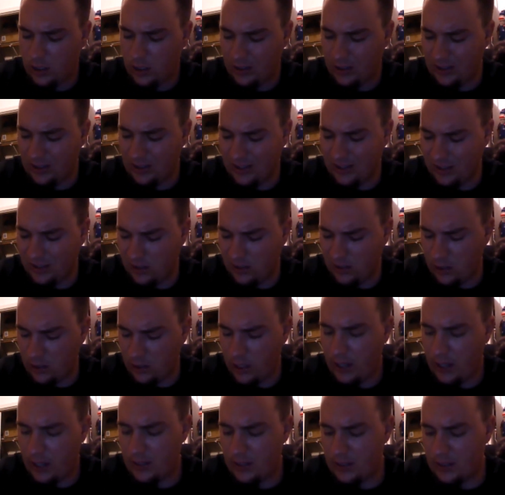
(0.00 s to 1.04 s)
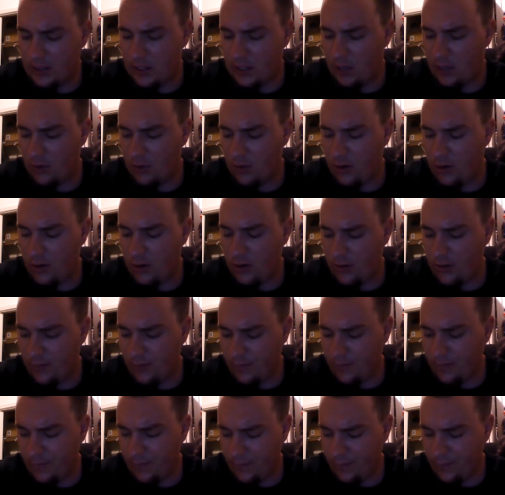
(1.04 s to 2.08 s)
lightsaber
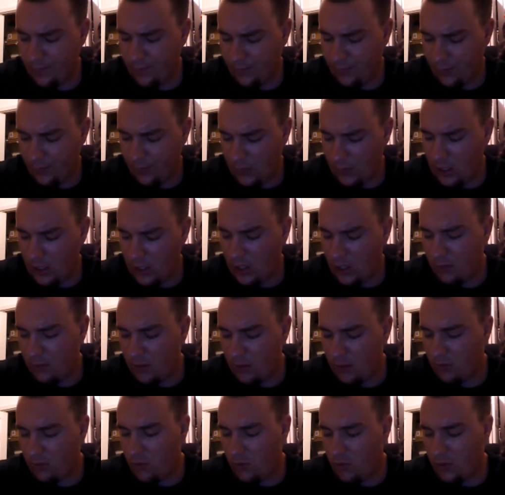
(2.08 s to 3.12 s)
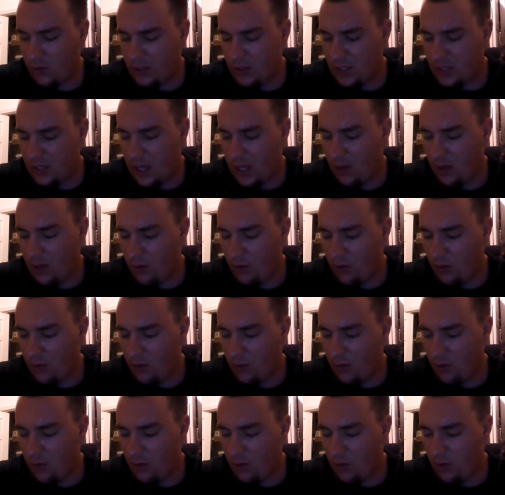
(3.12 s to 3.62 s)
in a bit more detail